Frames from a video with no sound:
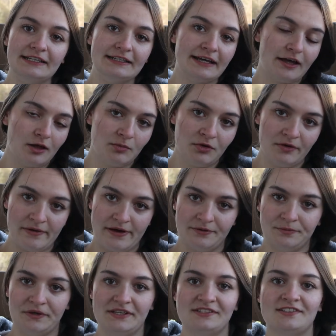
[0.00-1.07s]
an elbow
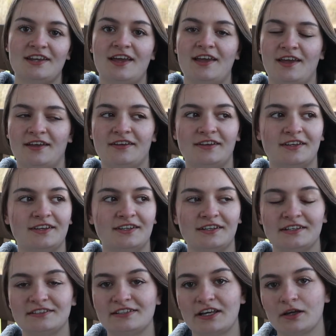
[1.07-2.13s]
on Wednesday,
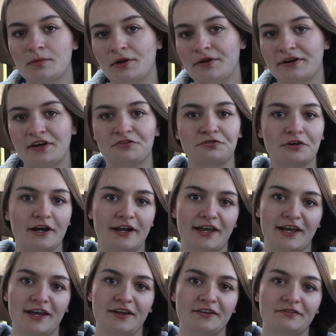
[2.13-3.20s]
a tailbone on
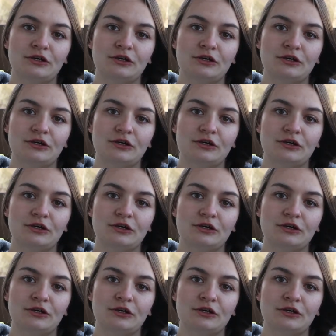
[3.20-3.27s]
Friday.